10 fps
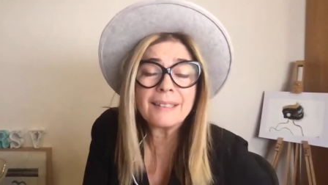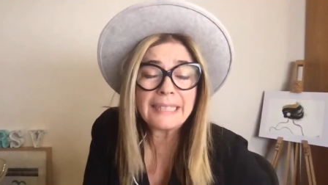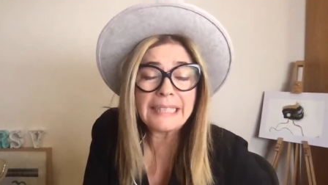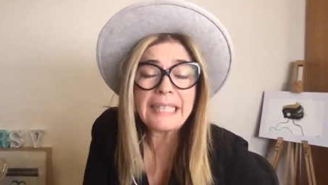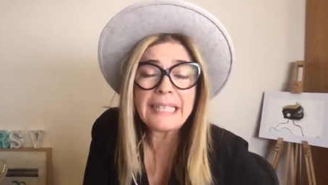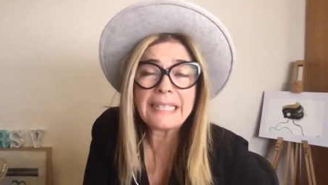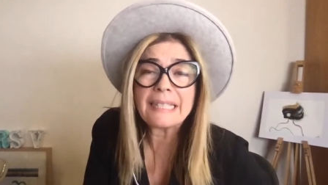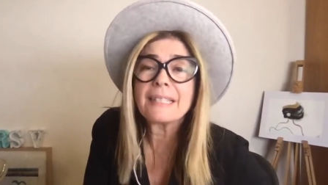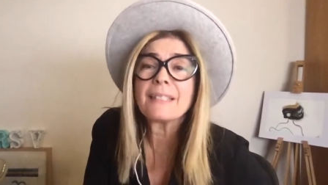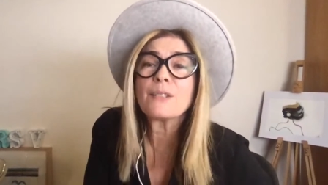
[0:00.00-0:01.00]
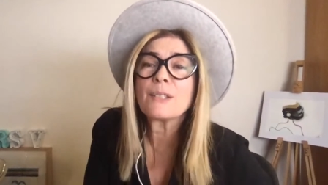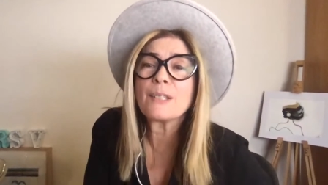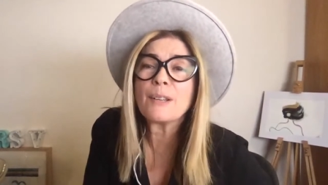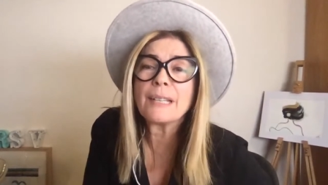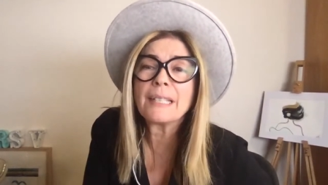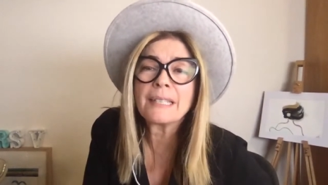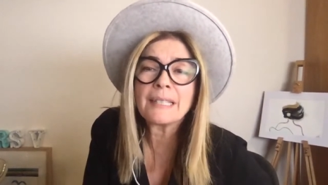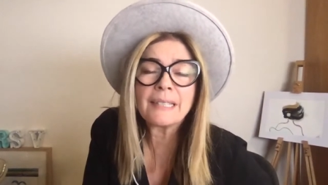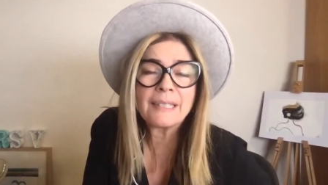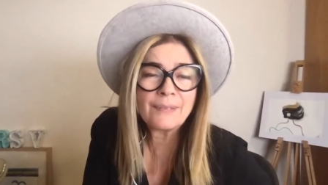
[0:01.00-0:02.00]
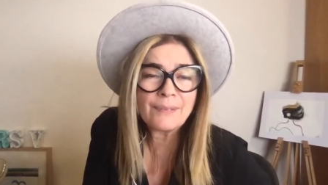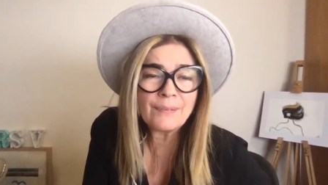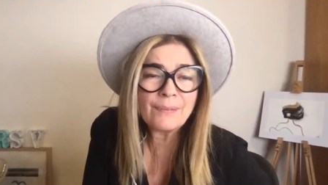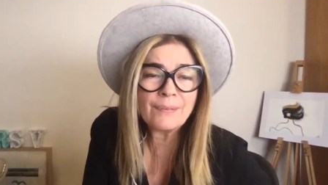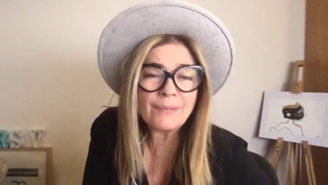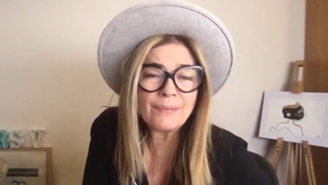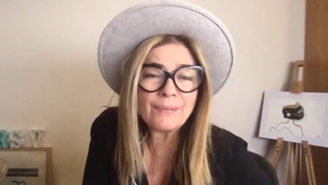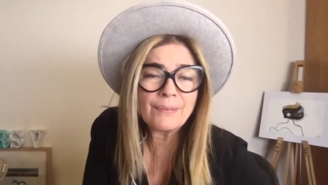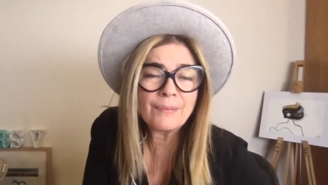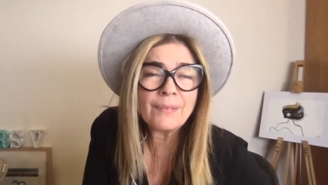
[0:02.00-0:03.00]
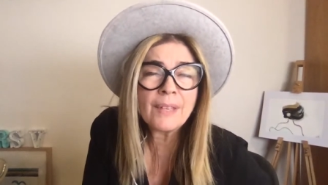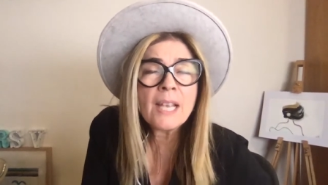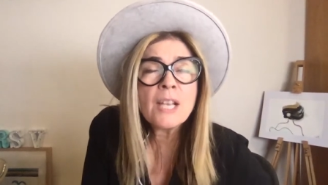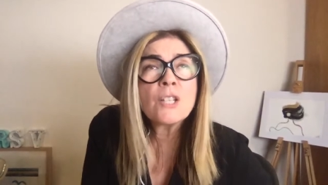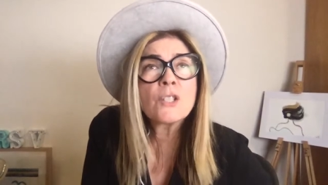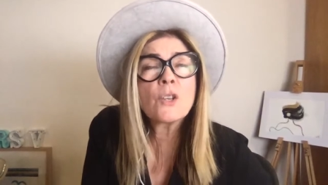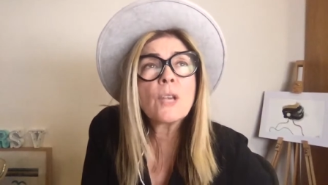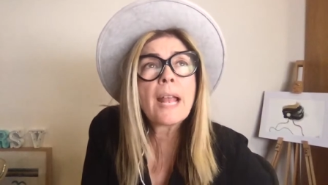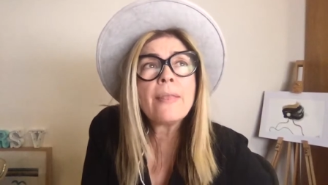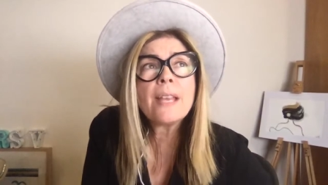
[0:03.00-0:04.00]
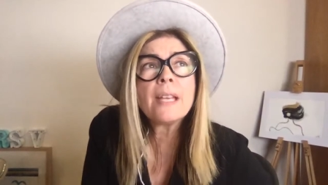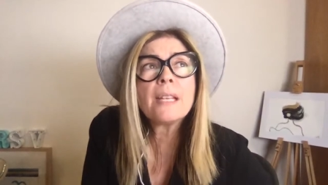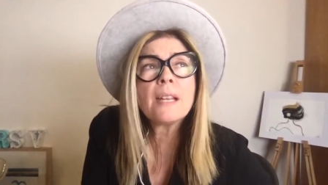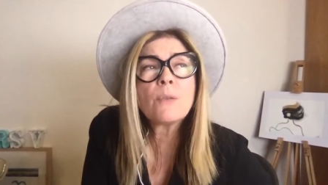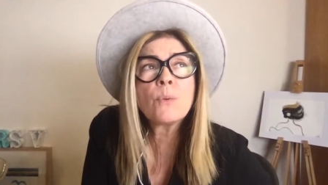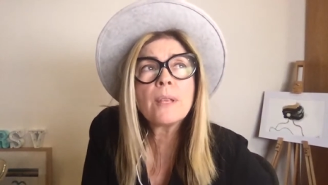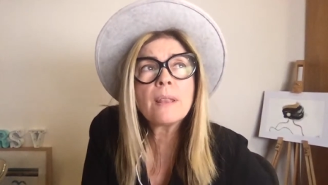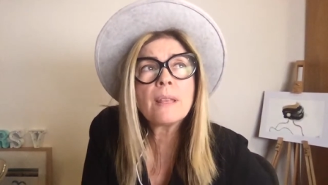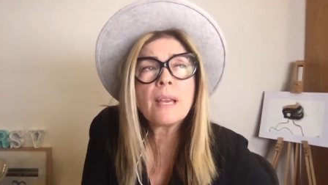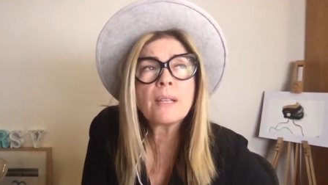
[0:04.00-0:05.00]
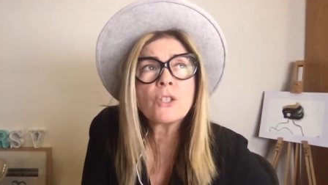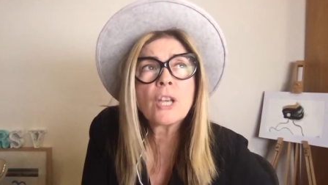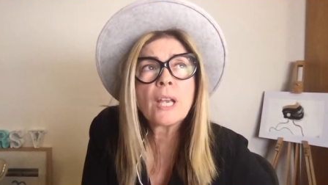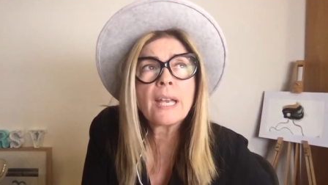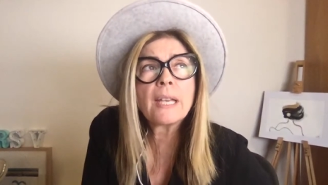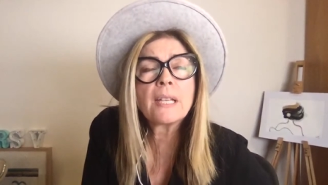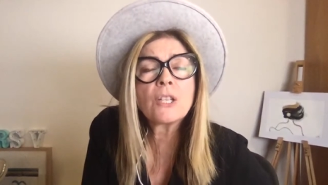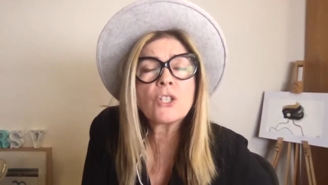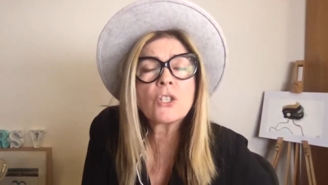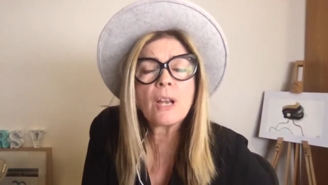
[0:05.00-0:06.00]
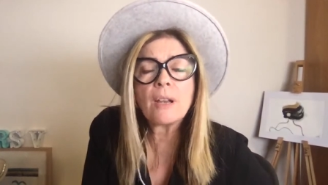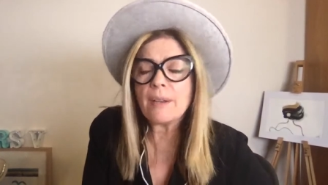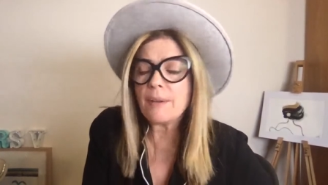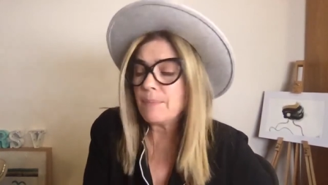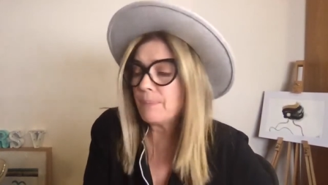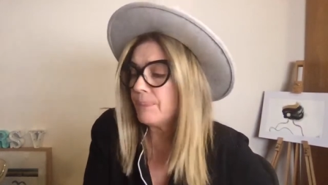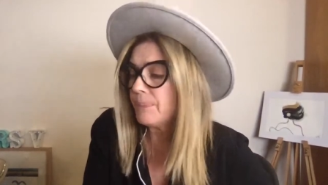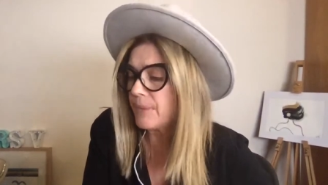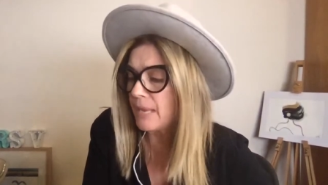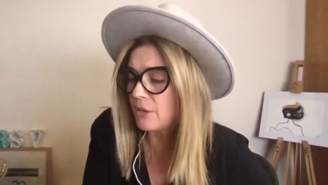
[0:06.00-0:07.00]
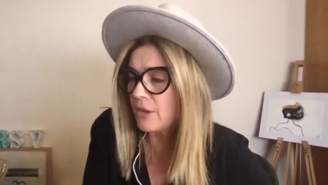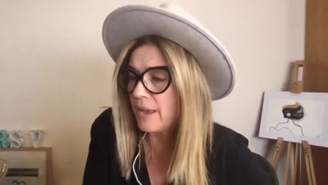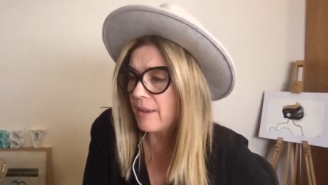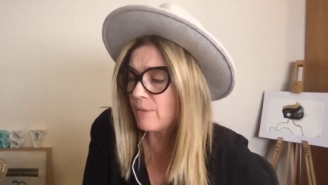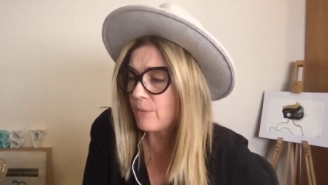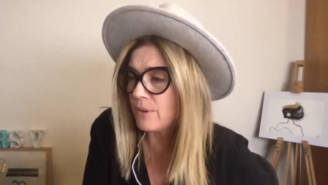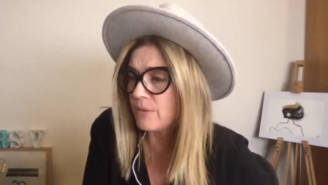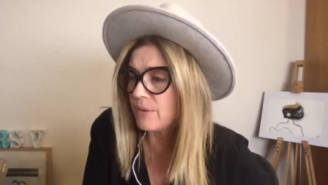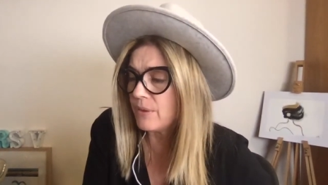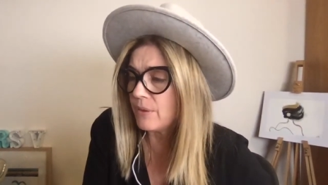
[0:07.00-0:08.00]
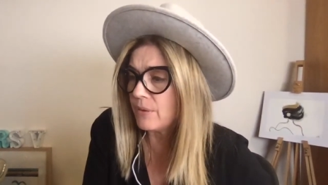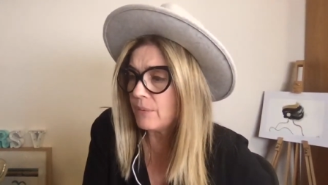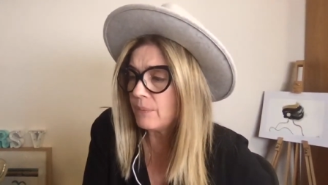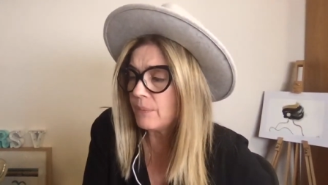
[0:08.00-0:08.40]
know. Yes, exactly. That's how it goes on. So, and then with that change that you have with the